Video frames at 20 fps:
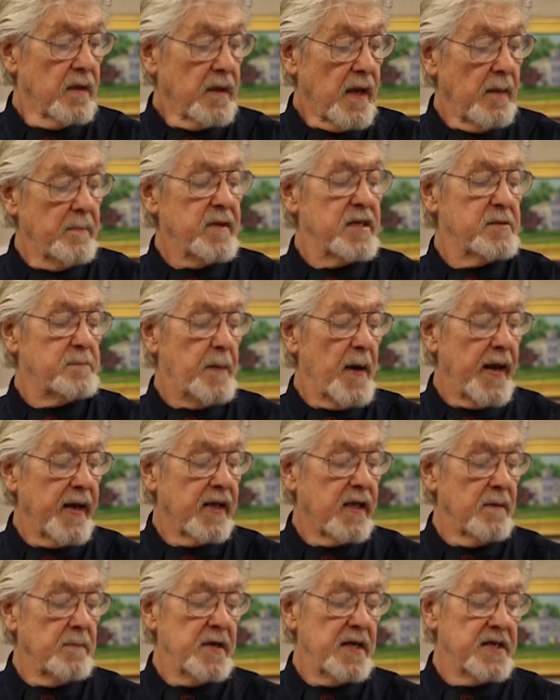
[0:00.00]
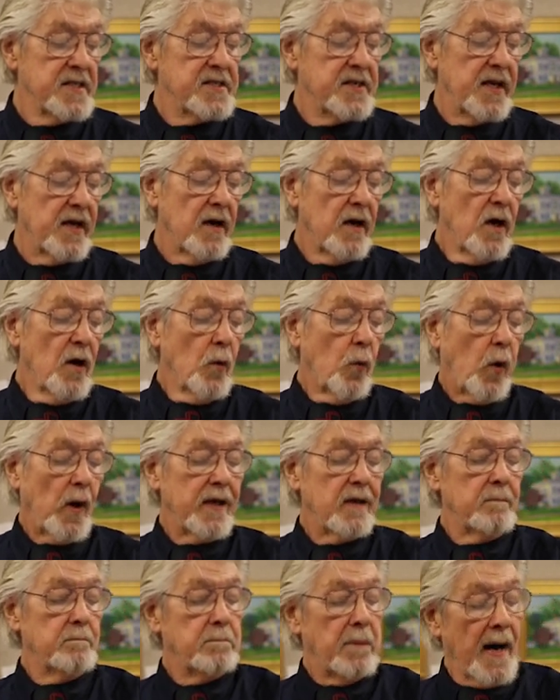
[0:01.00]
Now, Miss Petty give me this here
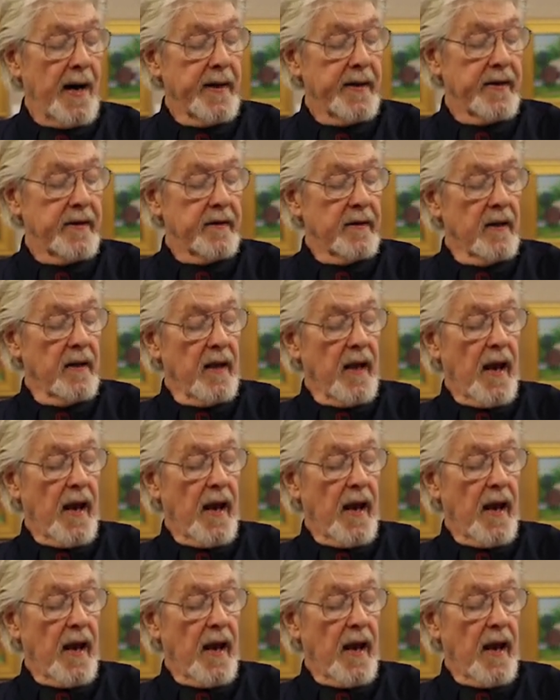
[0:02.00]
white bonnet